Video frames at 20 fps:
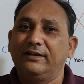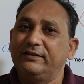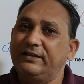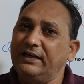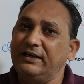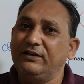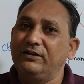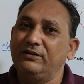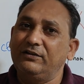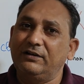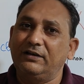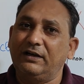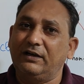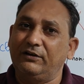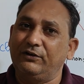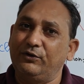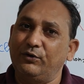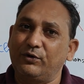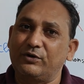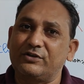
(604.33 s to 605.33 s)

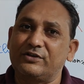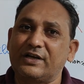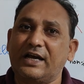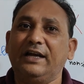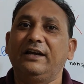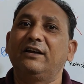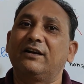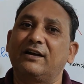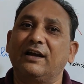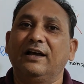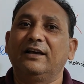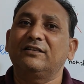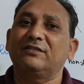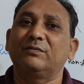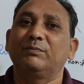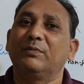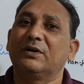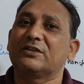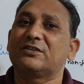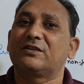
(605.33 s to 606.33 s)
then your child
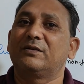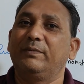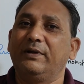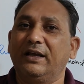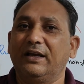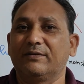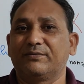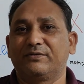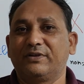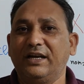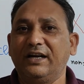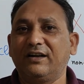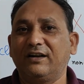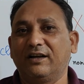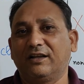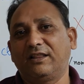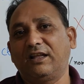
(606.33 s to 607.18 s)
class must be abstract.